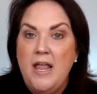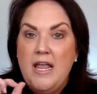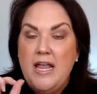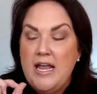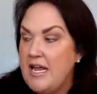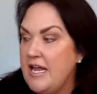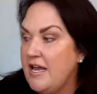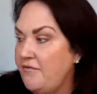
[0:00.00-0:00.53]

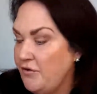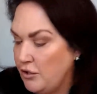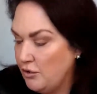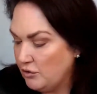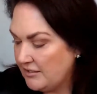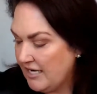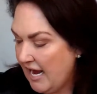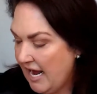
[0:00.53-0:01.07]
if you'll
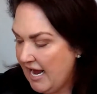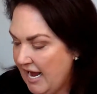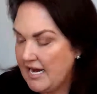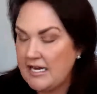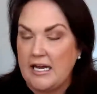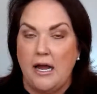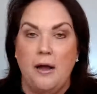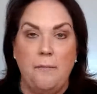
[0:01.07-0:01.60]

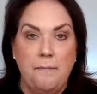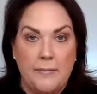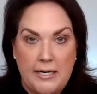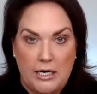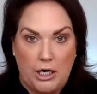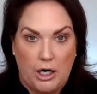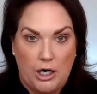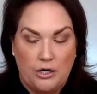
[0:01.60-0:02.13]
take a
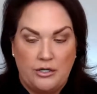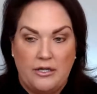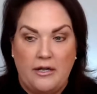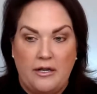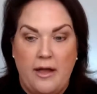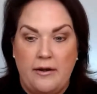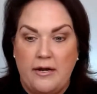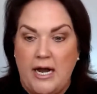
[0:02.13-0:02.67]
mirror
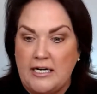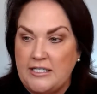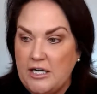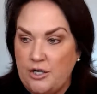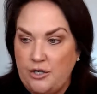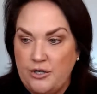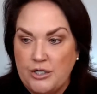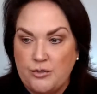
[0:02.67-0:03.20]
and i tell
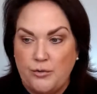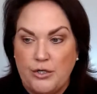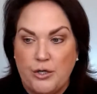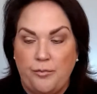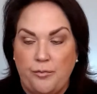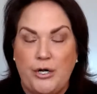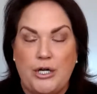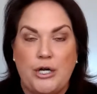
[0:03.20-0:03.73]
you this when you're
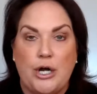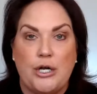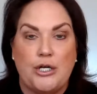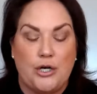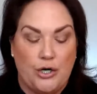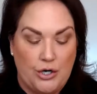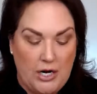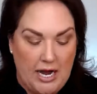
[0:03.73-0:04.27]
putting on
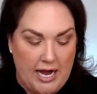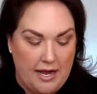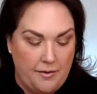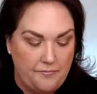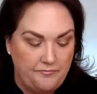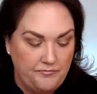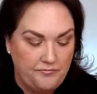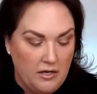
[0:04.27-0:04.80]
your um